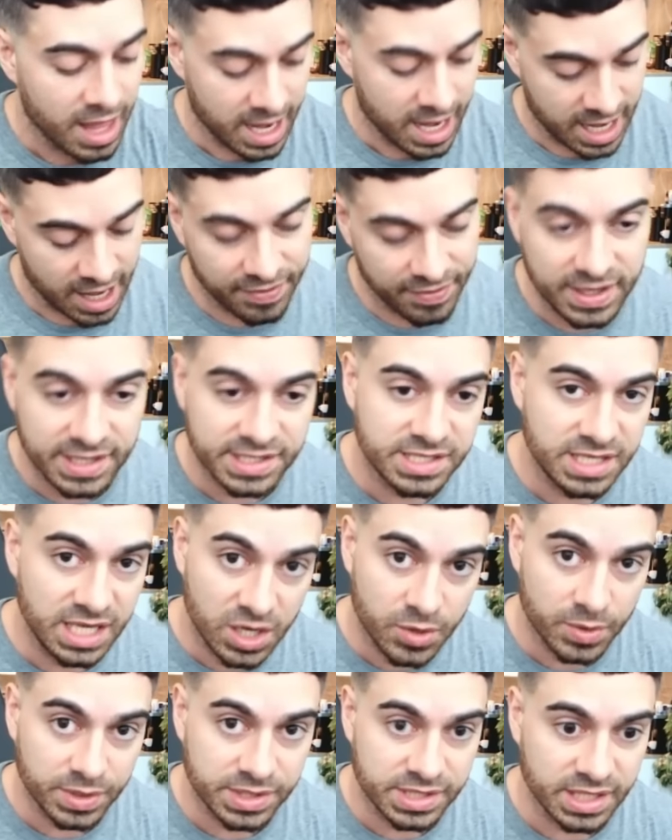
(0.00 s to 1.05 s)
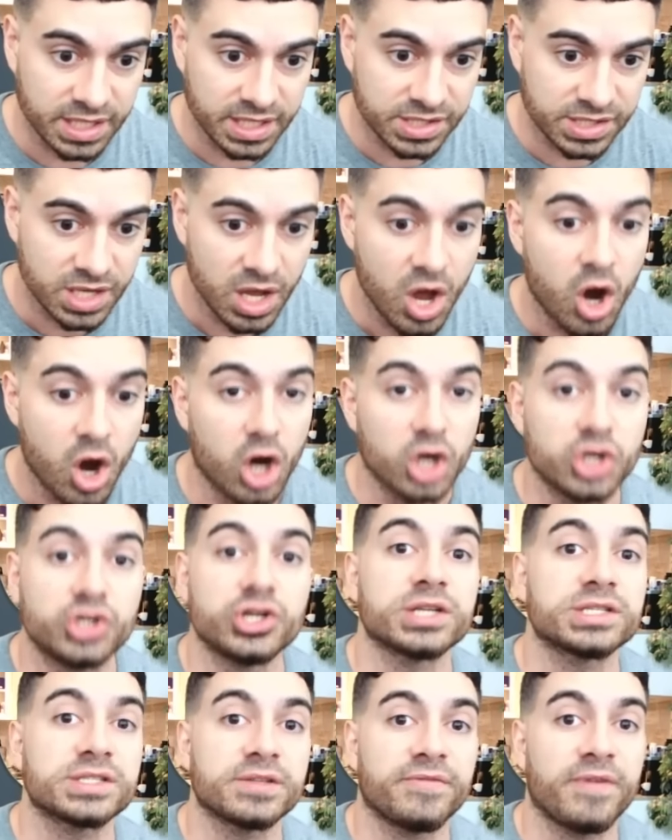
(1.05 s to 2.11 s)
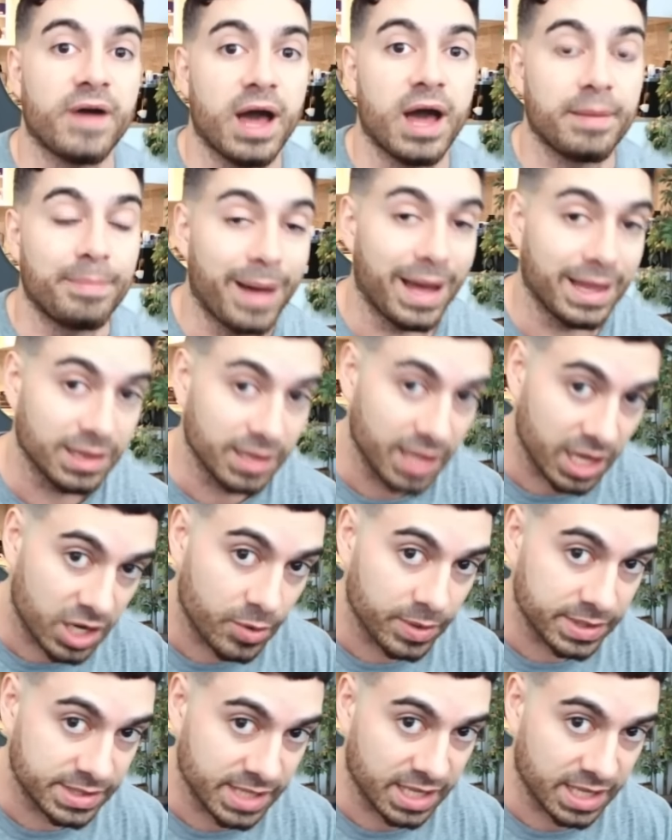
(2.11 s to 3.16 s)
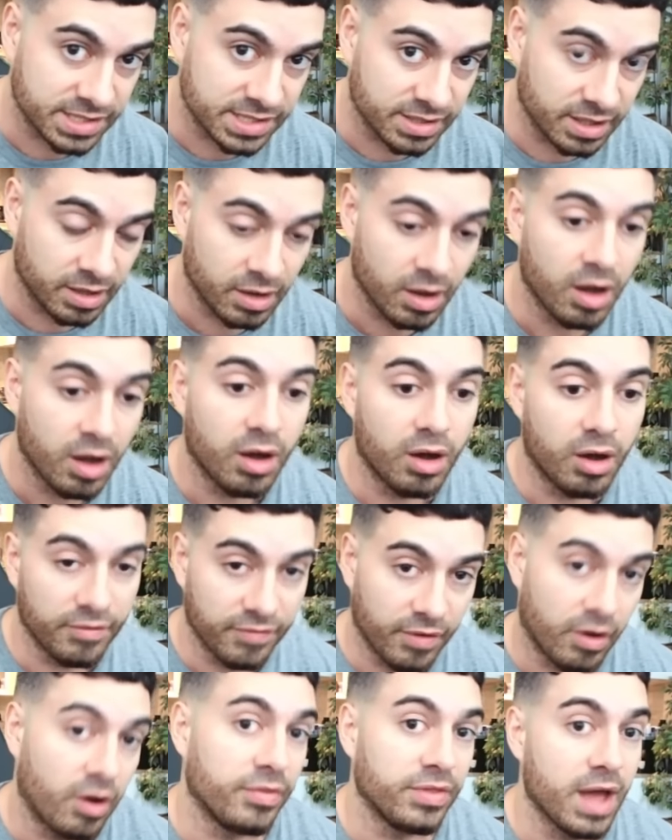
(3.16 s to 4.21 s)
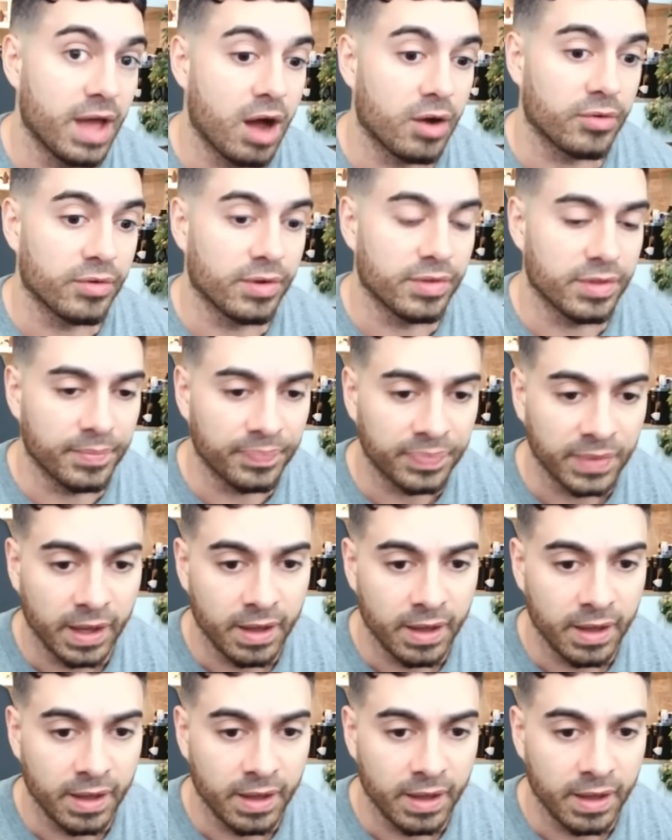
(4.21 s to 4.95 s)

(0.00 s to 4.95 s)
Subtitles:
Now, these sequences are justified by liquid testing on the algorithm.